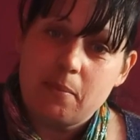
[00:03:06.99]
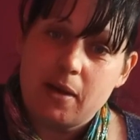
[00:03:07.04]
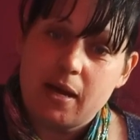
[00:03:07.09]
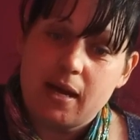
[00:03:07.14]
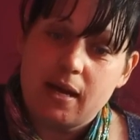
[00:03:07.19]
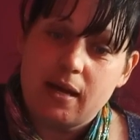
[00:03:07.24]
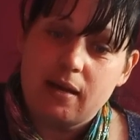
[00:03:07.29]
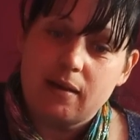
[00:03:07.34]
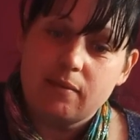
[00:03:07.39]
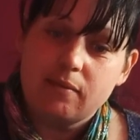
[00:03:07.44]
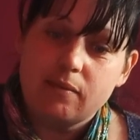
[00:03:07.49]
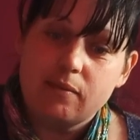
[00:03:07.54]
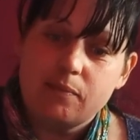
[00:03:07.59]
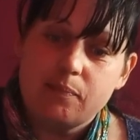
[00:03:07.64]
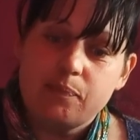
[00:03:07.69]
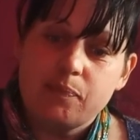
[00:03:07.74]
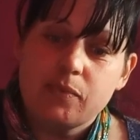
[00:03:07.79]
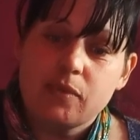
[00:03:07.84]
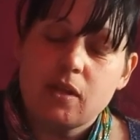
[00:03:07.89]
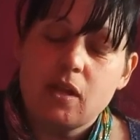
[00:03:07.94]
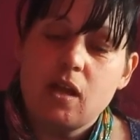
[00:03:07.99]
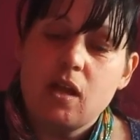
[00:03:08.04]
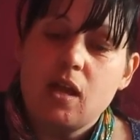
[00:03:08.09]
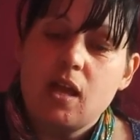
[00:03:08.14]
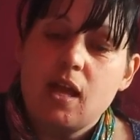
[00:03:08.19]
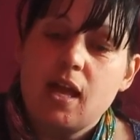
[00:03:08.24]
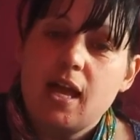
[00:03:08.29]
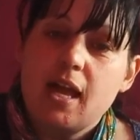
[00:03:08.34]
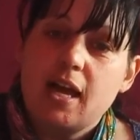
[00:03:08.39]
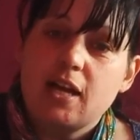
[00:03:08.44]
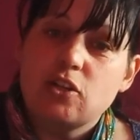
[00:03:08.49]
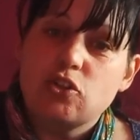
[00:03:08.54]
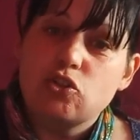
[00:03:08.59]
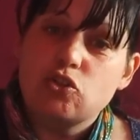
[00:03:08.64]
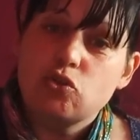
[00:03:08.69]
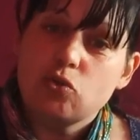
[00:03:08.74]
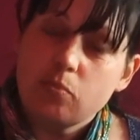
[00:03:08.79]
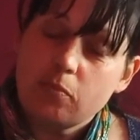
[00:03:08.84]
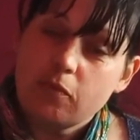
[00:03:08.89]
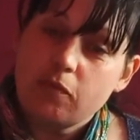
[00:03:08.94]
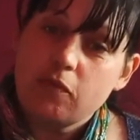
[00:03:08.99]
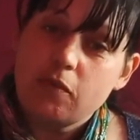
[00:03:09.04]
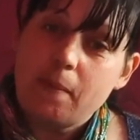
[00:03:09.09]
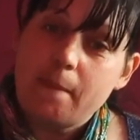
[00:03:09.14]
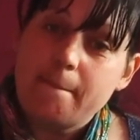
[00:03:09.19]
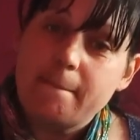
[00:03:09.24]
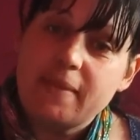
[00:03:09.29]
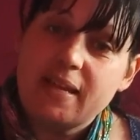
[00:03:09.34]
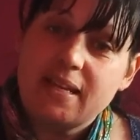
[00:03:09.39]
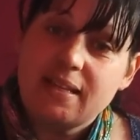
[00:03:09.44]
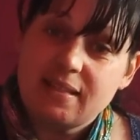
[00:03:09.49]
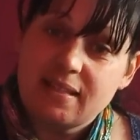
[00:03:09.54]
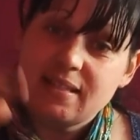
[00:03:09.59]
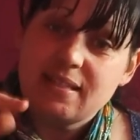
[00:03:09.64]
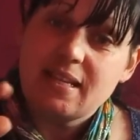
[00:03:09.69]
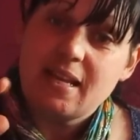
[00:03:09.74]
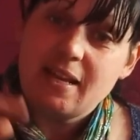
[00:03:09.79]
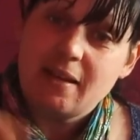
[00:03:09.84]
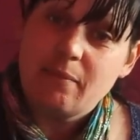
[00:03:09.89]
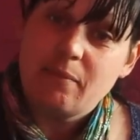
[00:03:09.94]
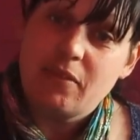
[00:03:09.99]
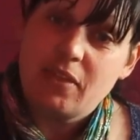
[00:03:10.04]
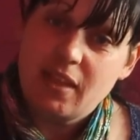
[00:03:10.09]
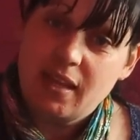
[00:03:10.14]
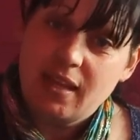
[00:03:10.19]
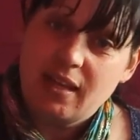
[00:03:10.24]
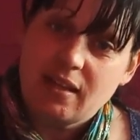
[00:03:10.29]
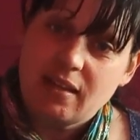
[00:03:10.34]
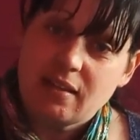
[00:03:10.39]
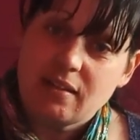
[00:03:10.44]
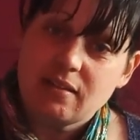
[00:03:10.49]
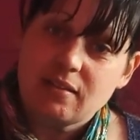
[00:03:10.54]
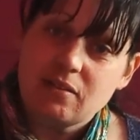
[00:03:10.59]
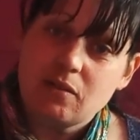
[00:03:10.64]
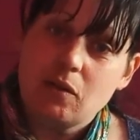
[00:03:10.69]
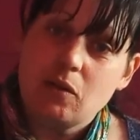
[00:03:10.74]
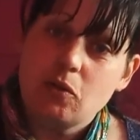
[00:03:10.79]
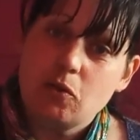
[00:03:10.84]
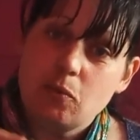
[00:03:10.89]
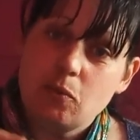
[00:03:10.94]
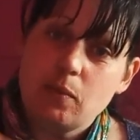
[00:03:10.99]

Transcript: out. And some of them mean the same thing, so I'll loop